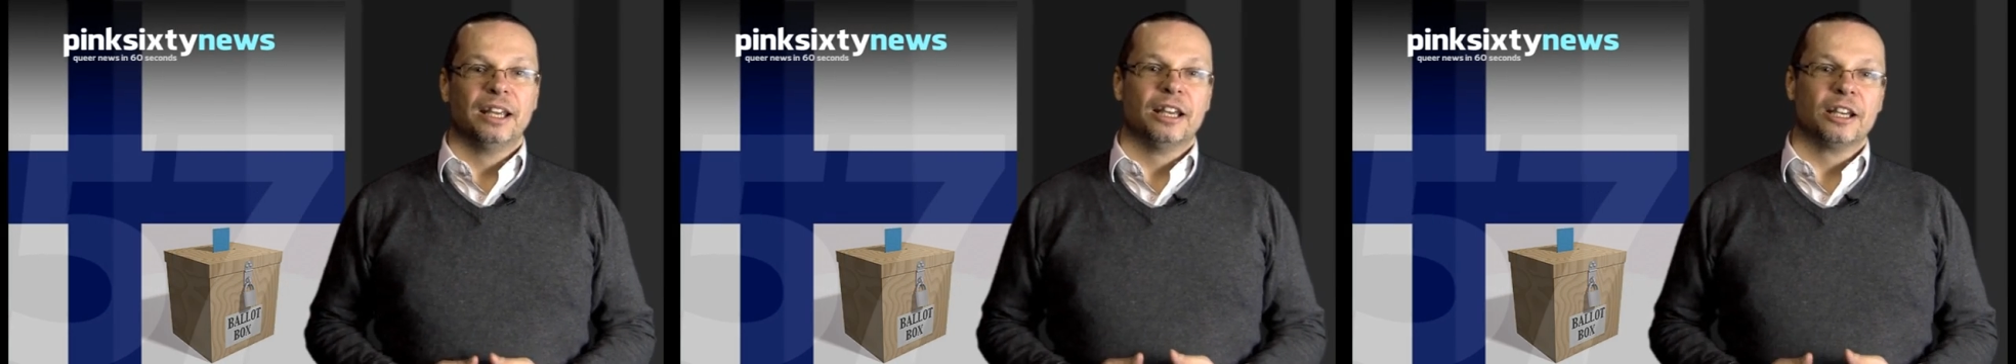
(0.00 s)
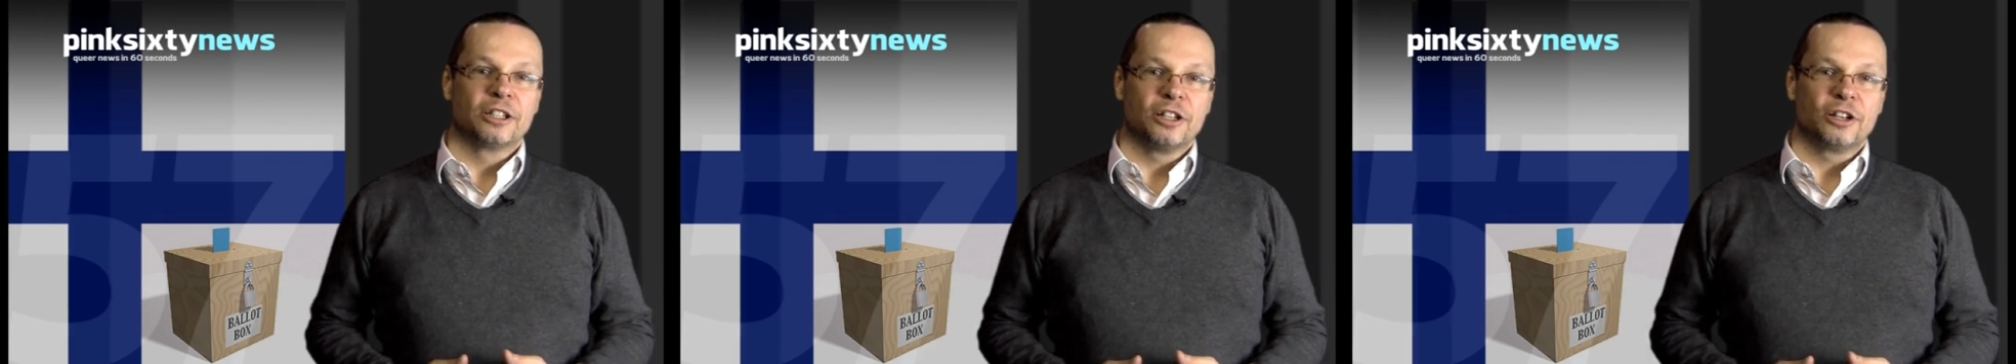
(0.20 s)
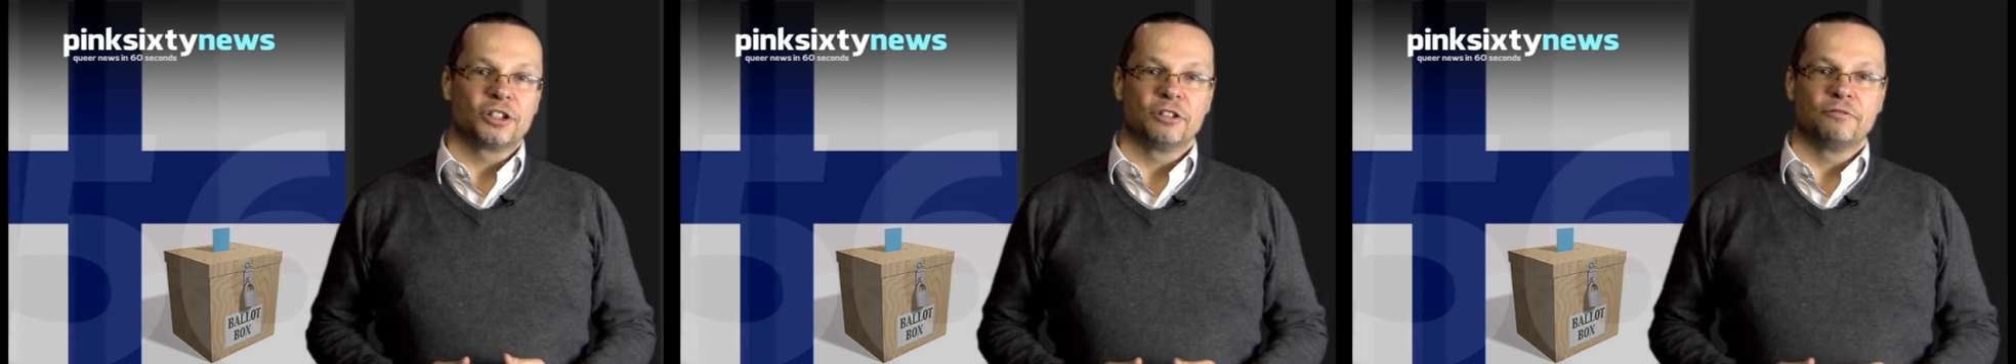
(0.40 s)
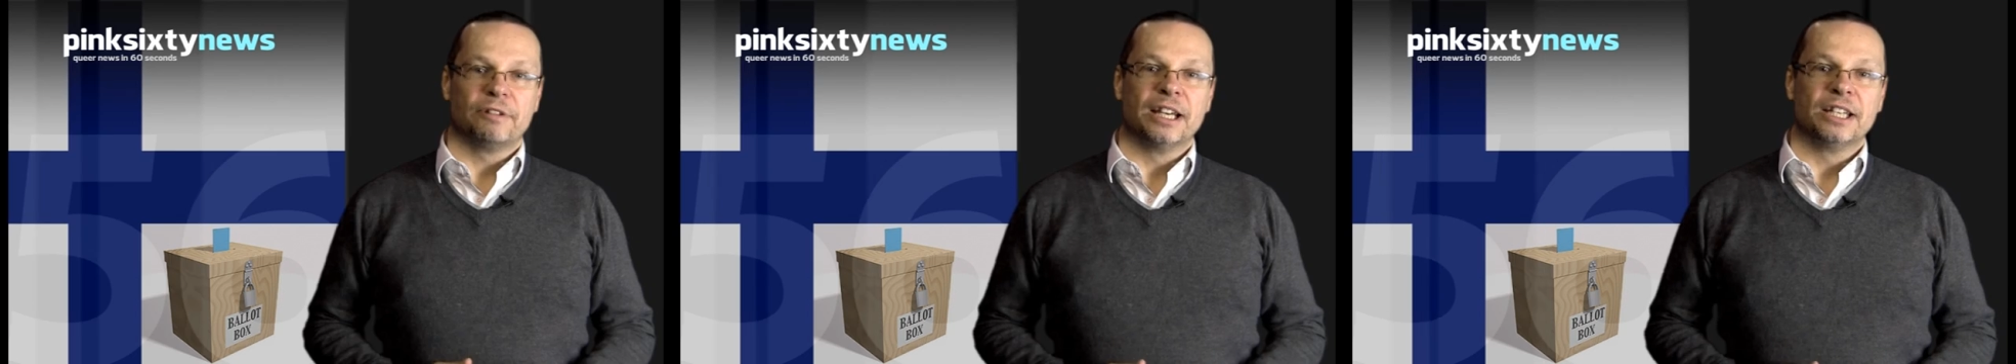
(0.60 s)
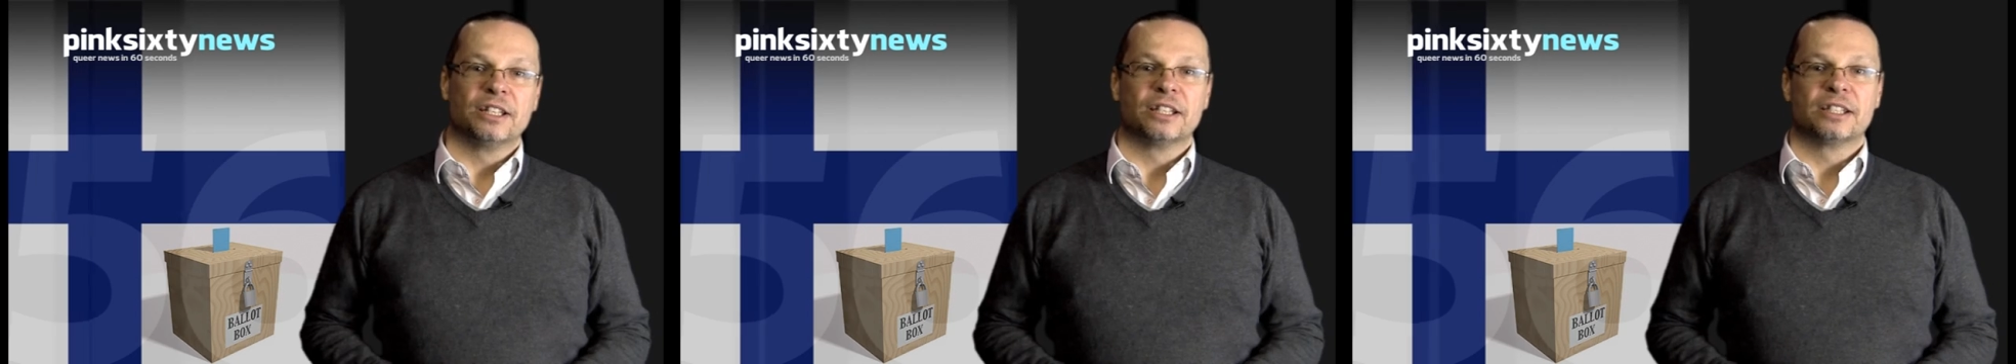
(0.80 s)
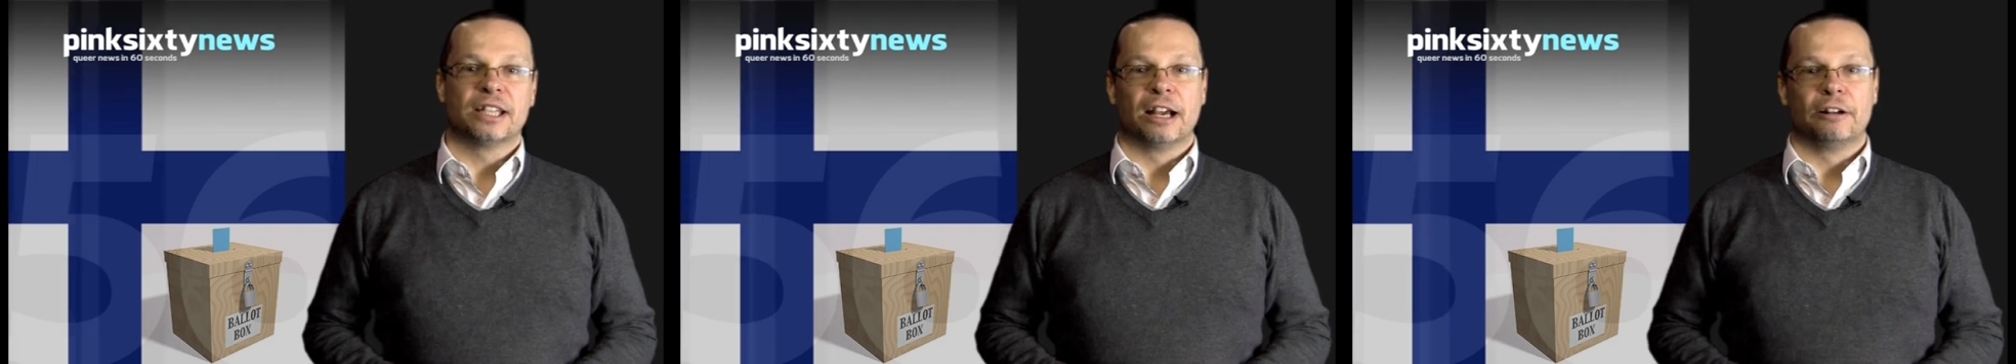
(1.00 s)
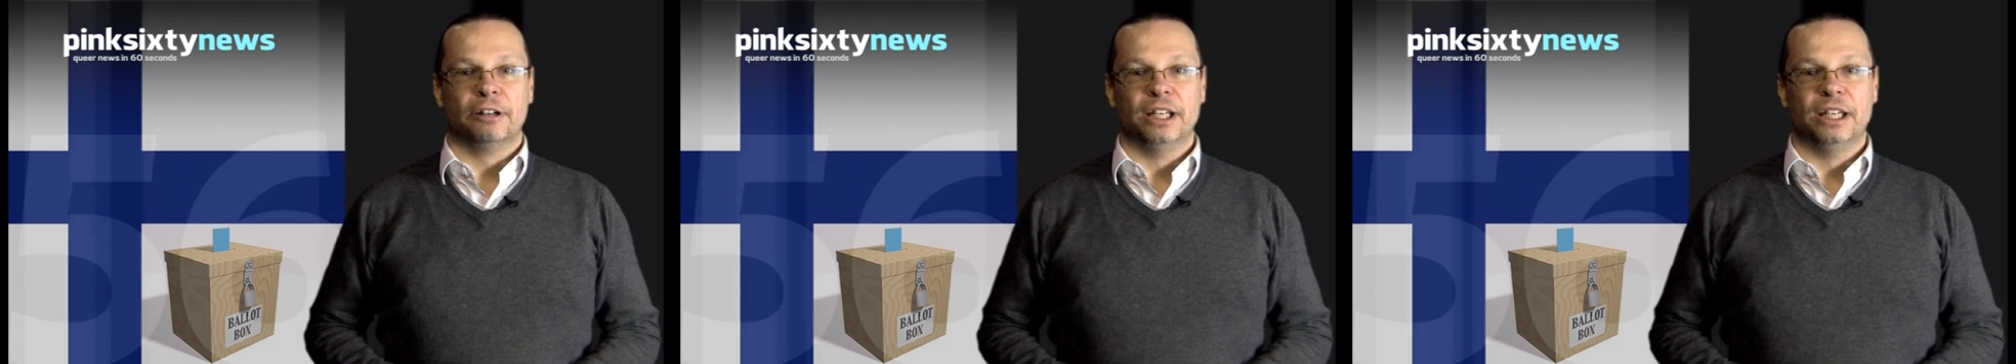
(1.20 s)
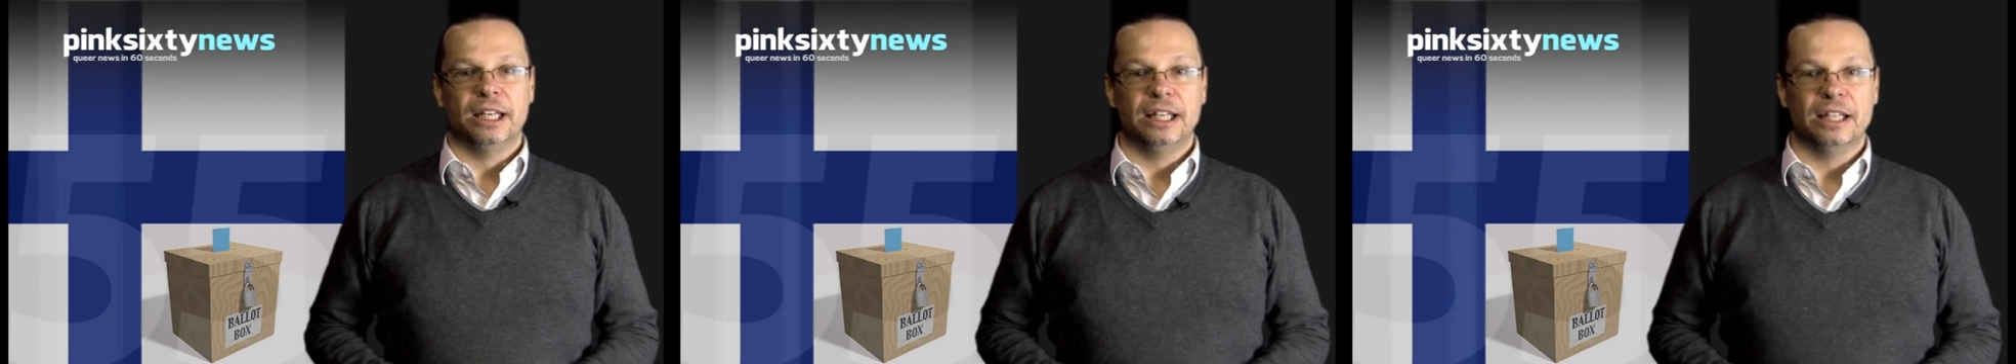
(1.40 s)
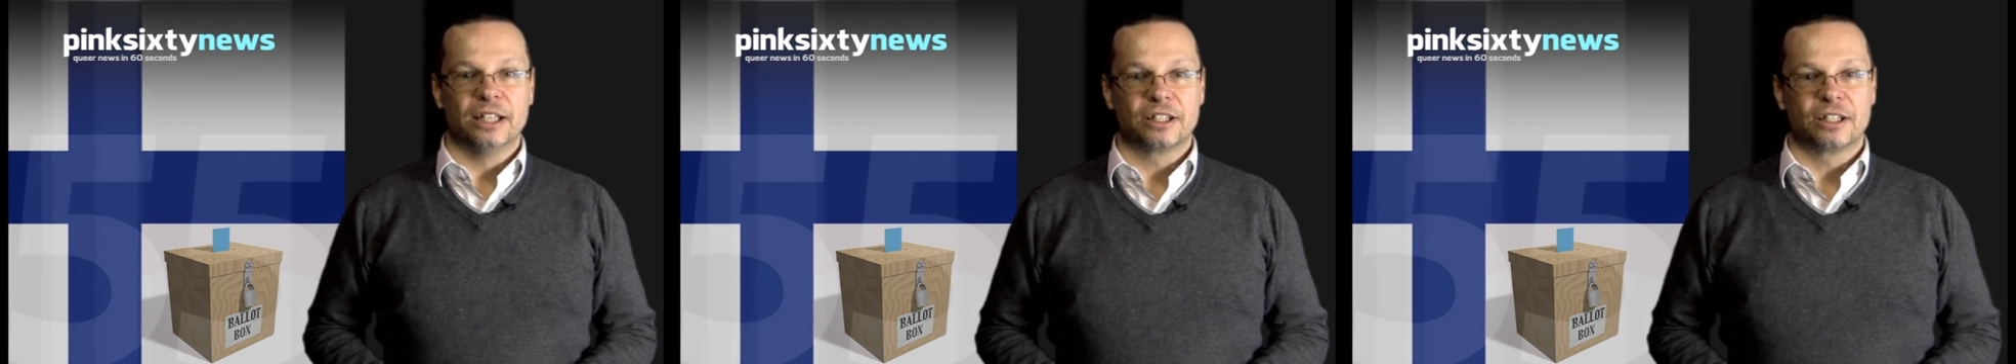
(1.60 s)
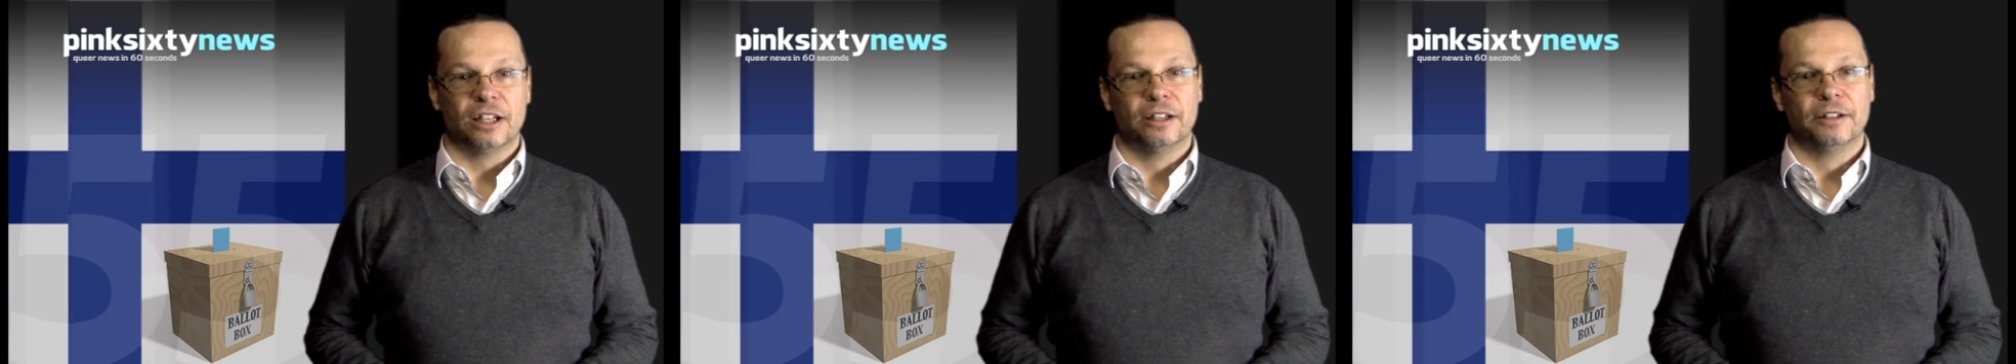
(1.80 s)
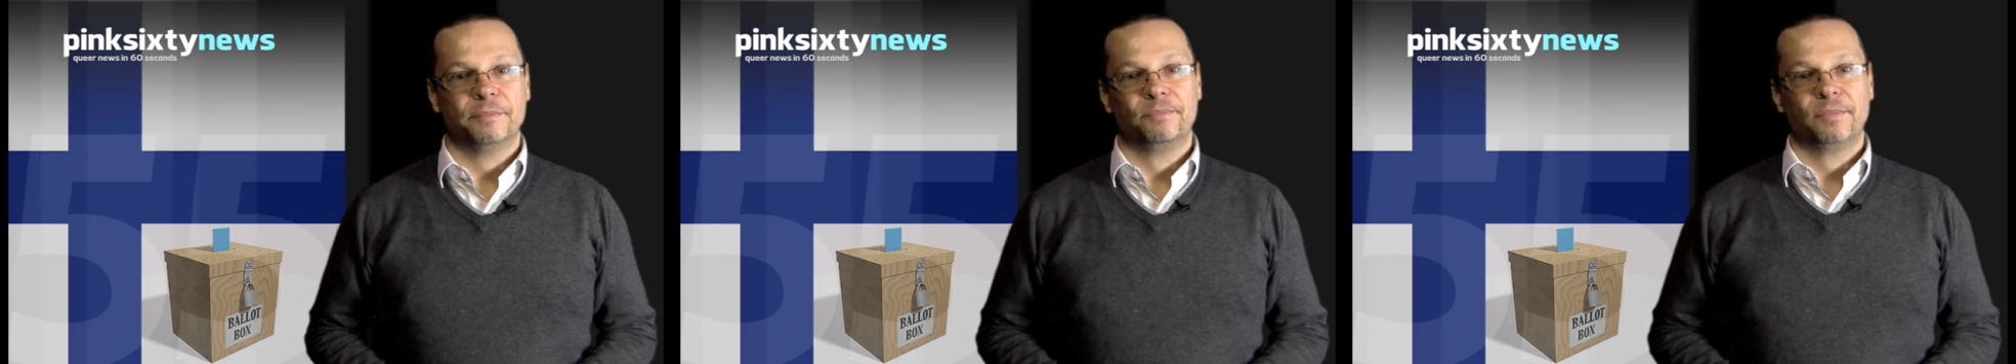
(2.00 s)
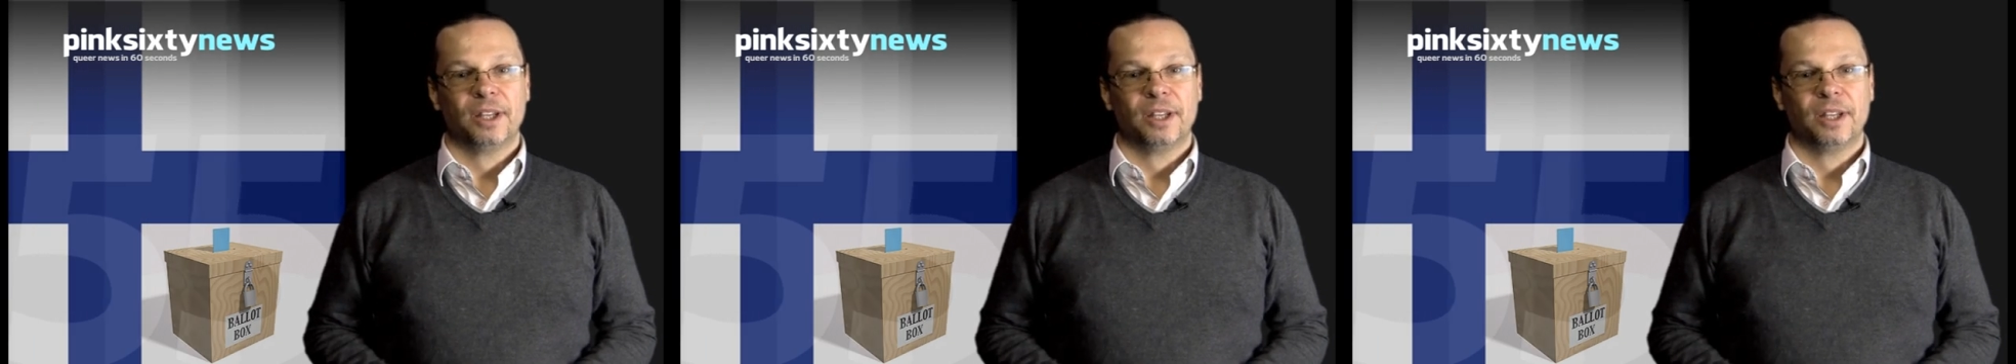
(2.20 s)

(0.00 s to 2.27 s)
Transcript: has lost the race to Sauli Niinisto.